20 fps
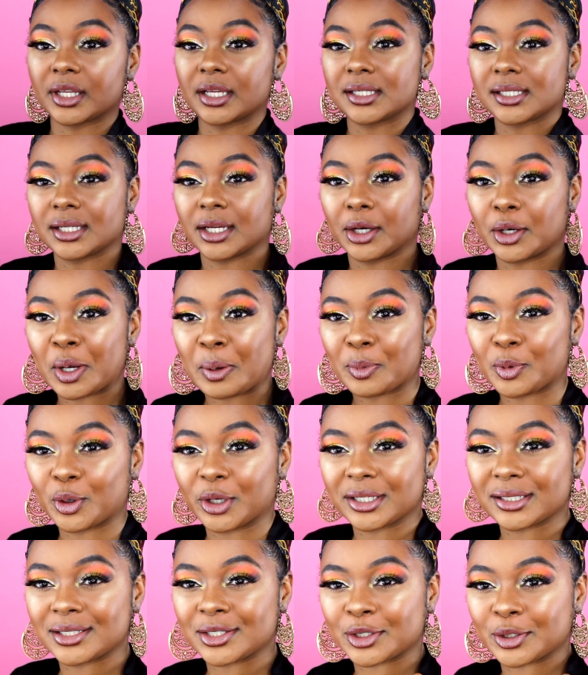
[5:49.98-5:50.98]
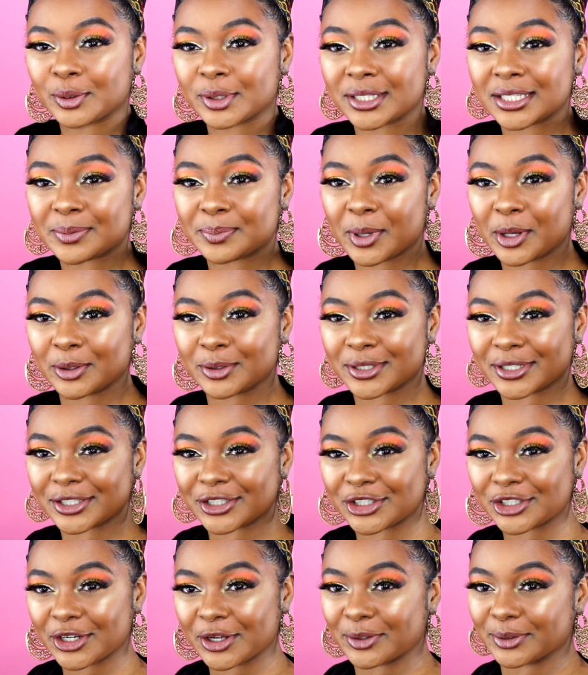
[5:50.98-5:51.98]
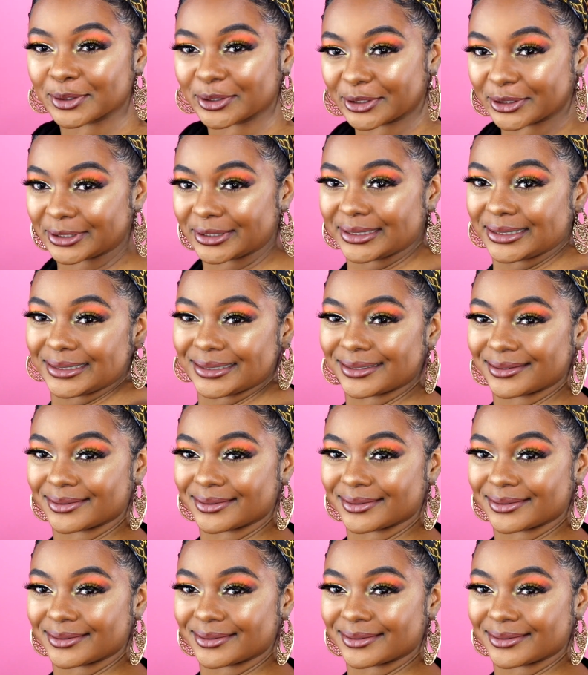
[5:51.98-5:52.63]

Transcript: So I'm going to expose a shoulder